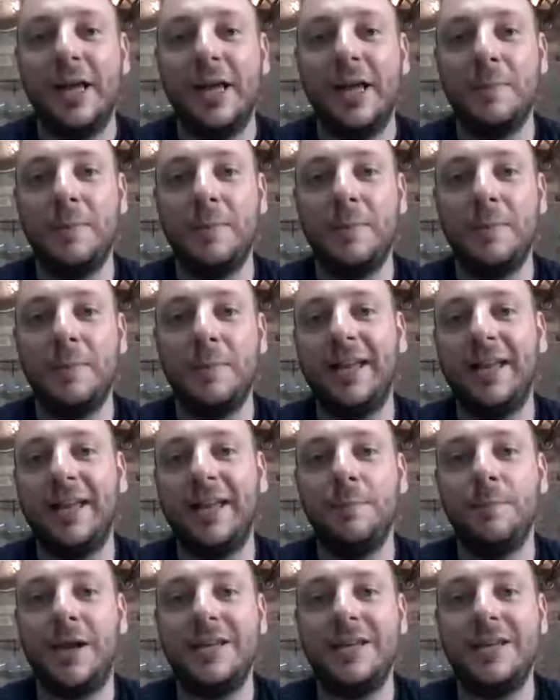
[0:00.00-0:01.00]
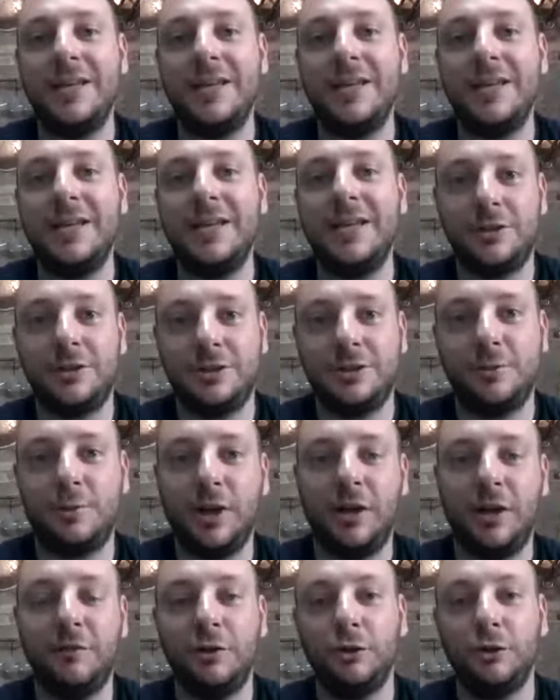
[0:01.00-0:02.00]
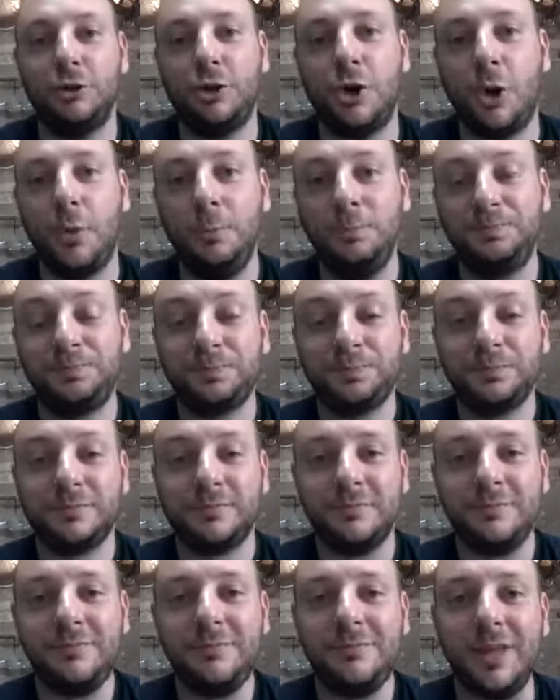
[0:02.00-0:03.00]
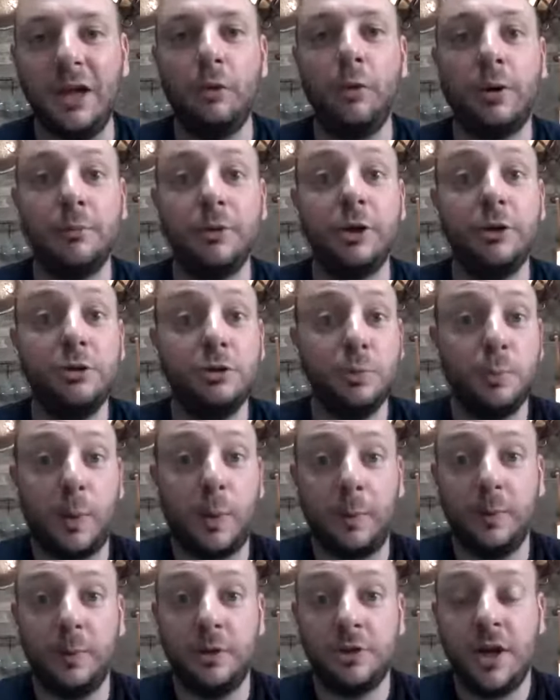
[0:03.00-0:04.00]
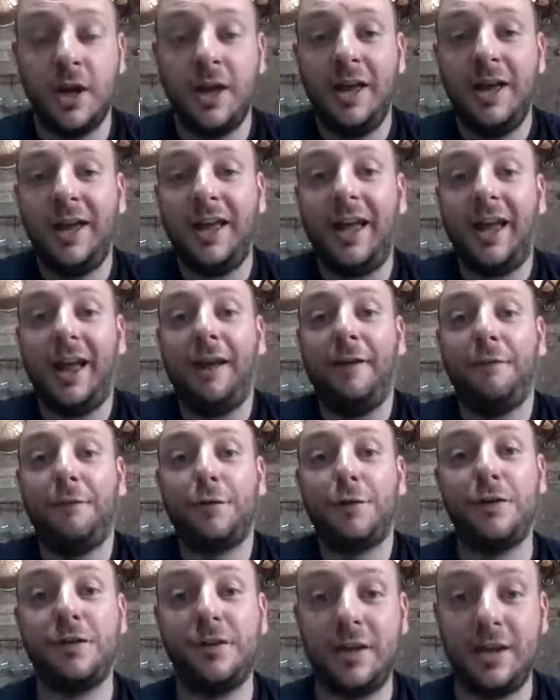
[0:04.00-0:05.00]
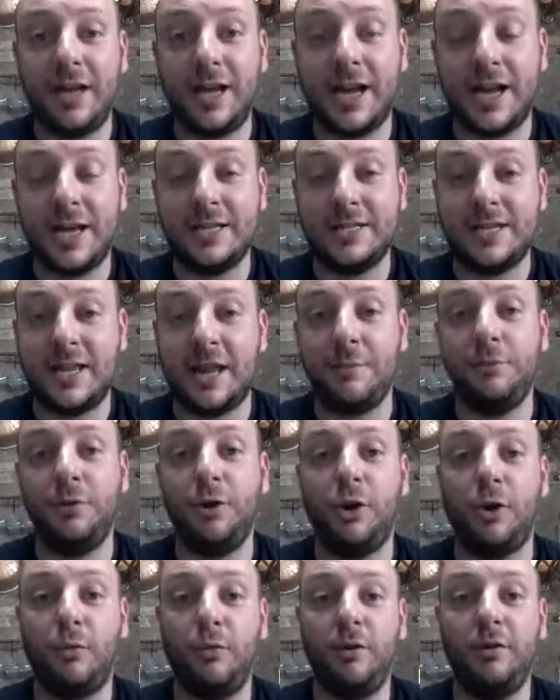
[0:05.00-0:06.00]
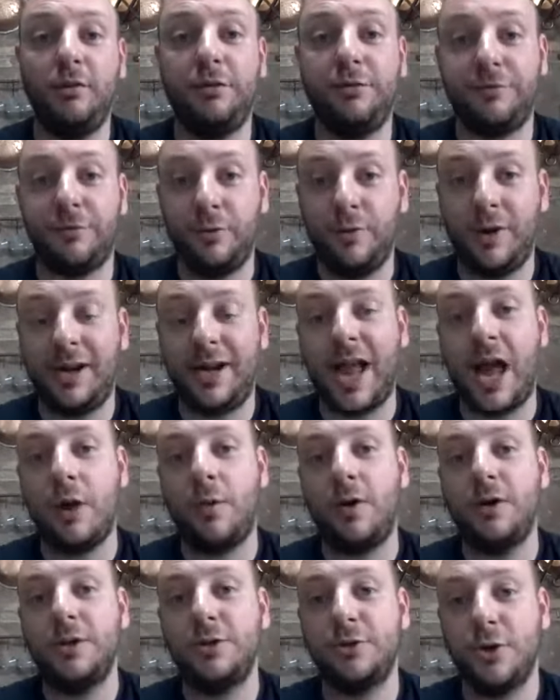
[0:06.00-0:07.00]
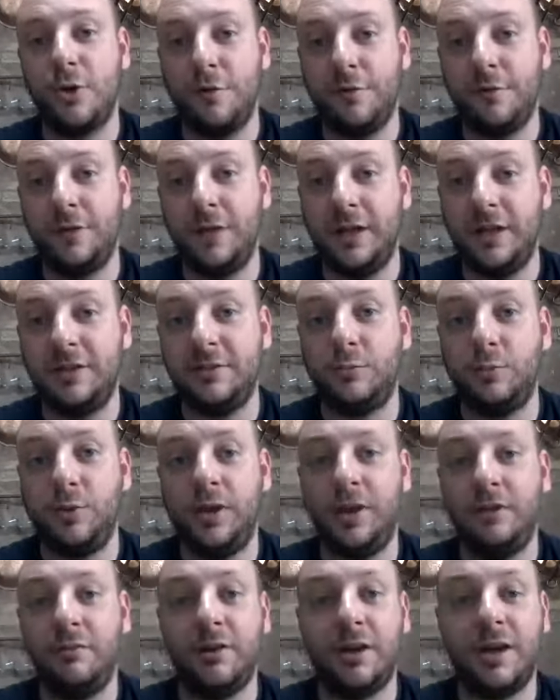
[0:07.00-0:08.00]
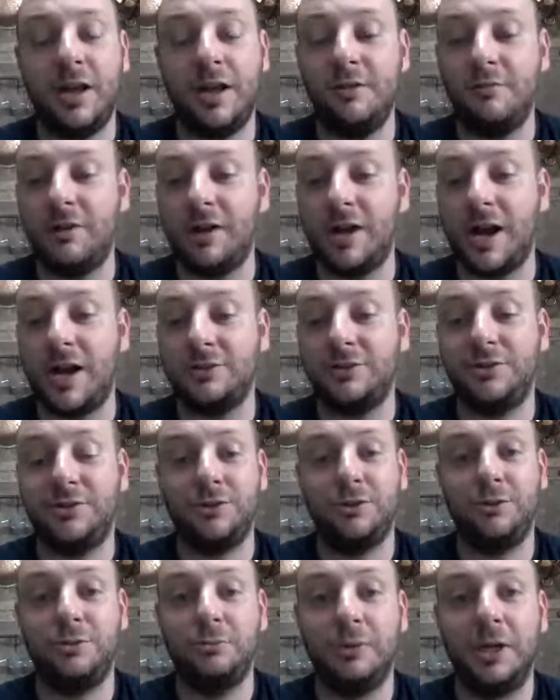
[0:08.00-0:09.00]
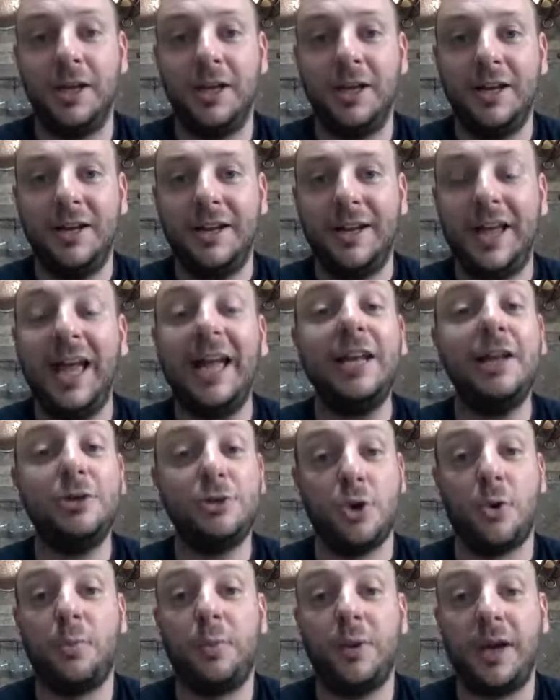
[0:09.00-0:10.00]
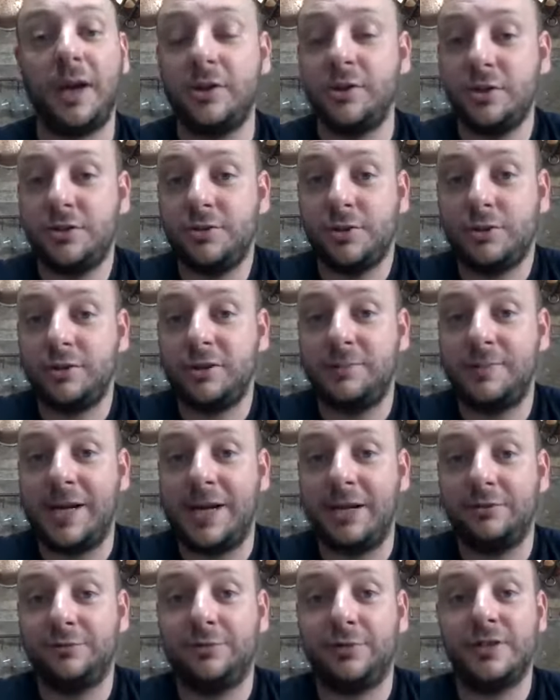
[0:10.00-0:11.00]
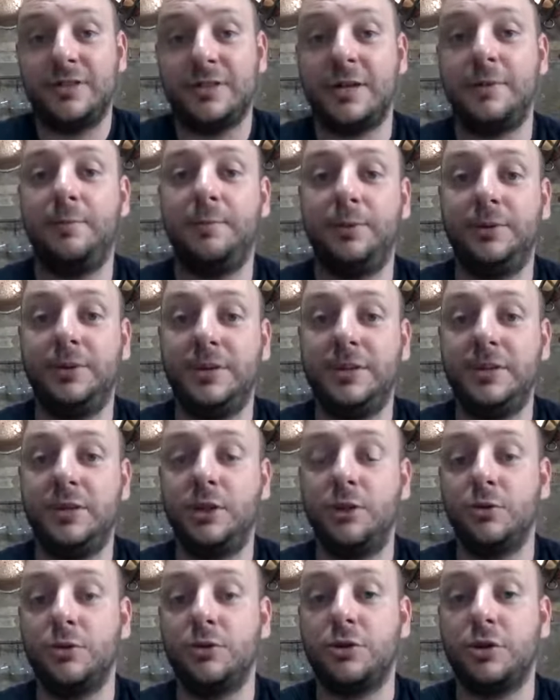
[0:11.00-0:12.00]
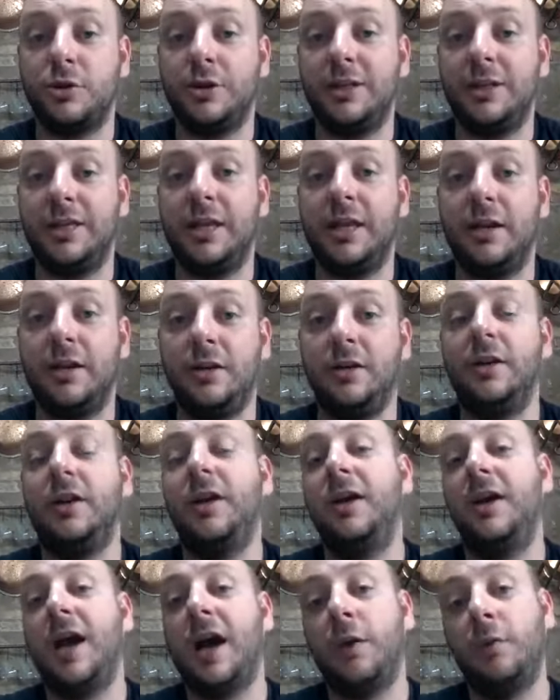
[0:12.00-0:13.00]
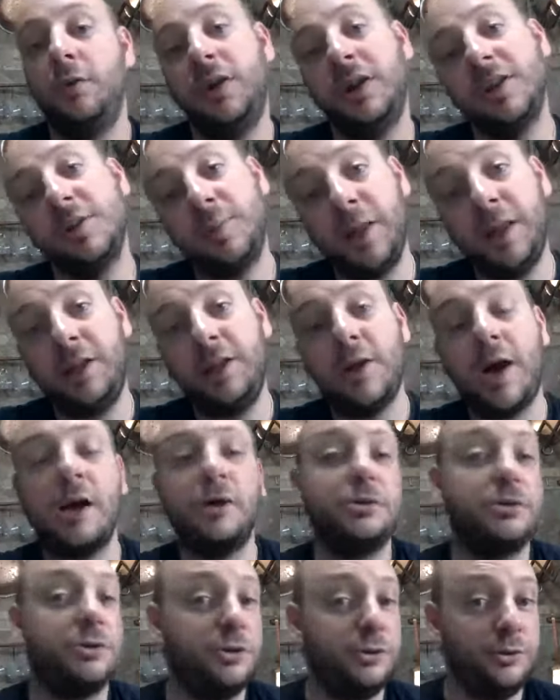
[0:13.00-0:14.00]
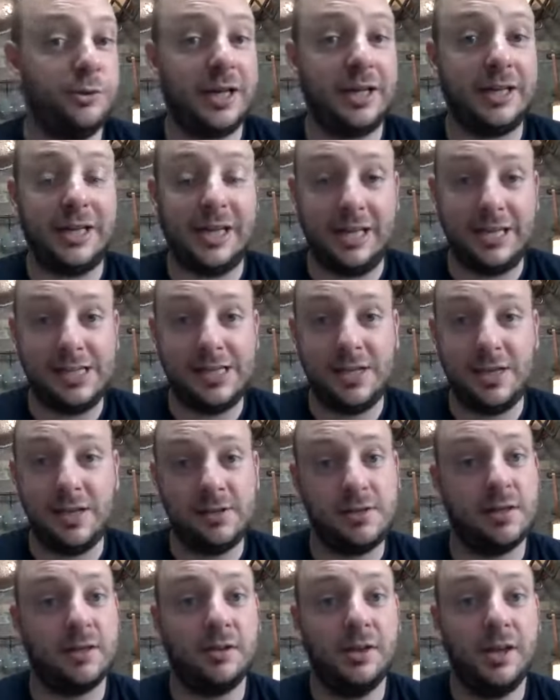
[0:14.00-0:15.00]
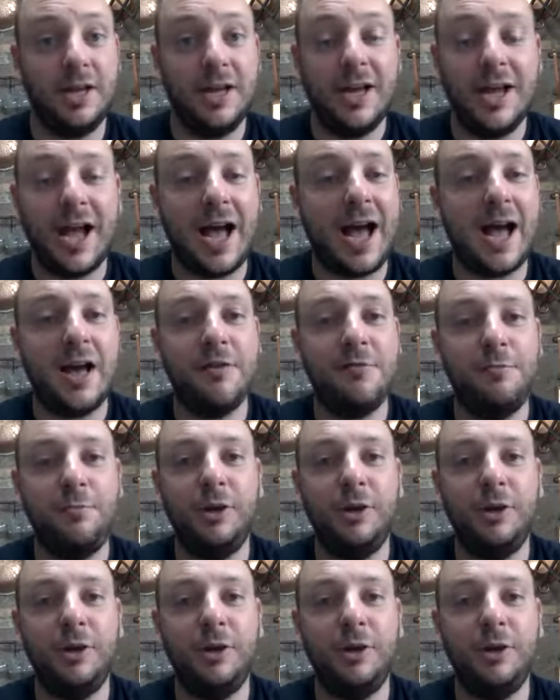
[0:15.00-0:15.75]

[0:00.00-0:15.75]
in my site, NotHereToBreakeEven.com, where I'm going to publish everything, guys, that I'm going through and how I solved this in regard to any topic. I just talked about, for example, the secure socket layer. I will explain you how to do that in detail. My